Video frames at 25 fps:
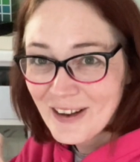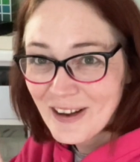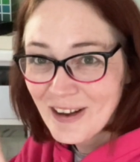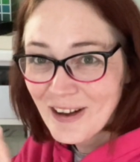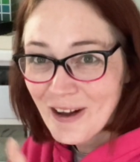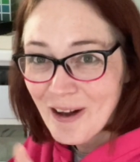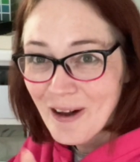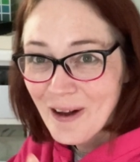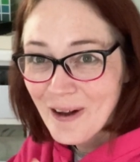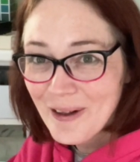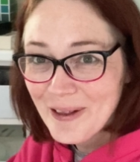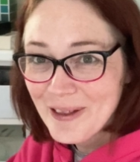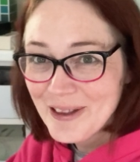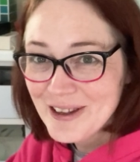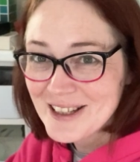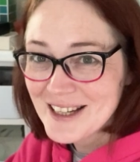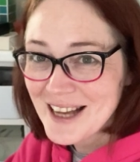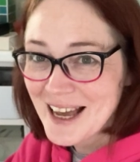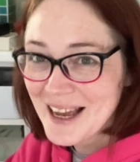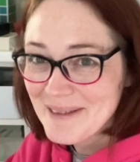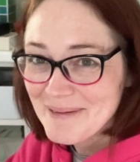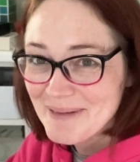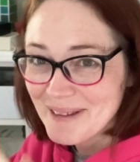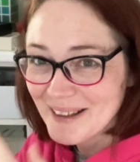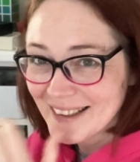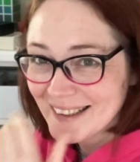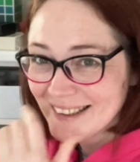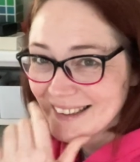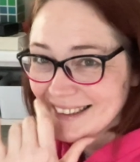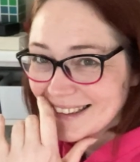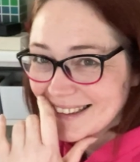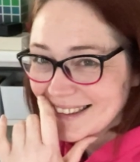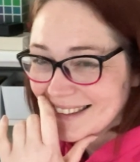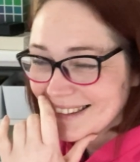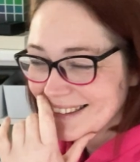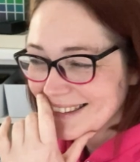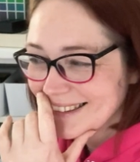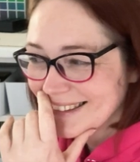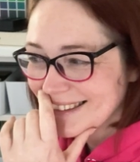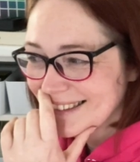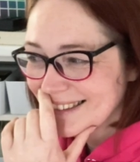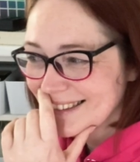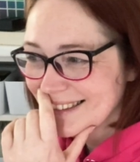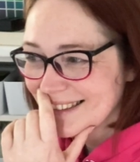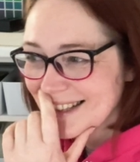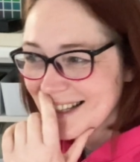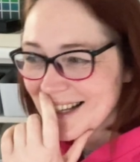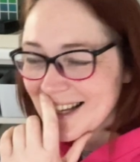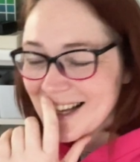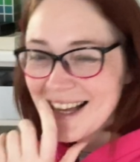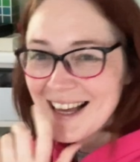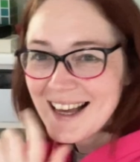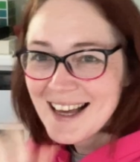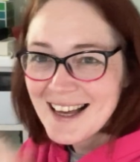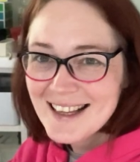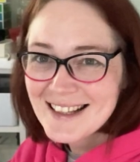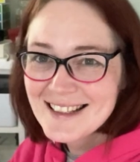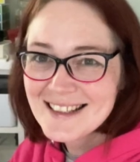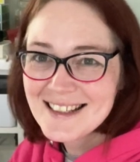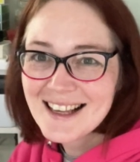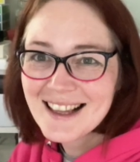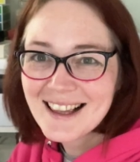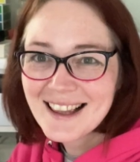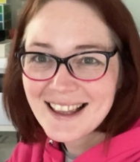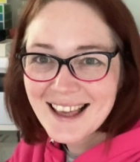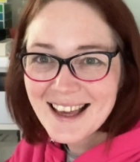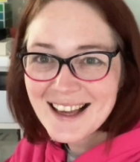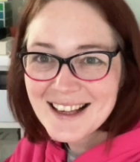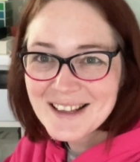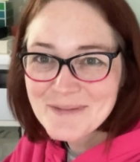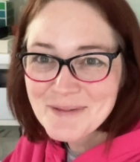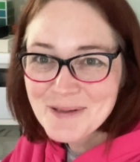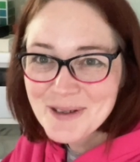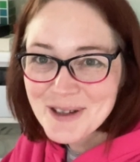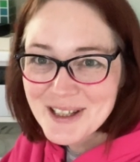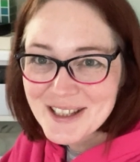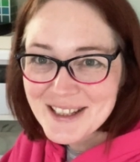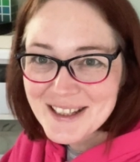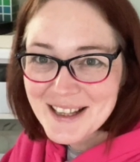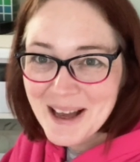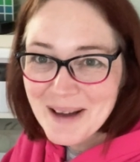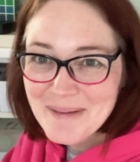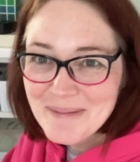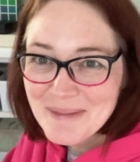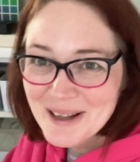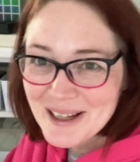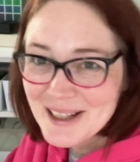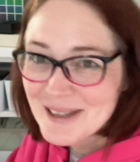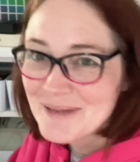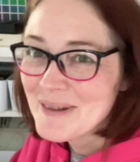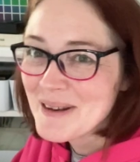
all the time. Until it gets more established,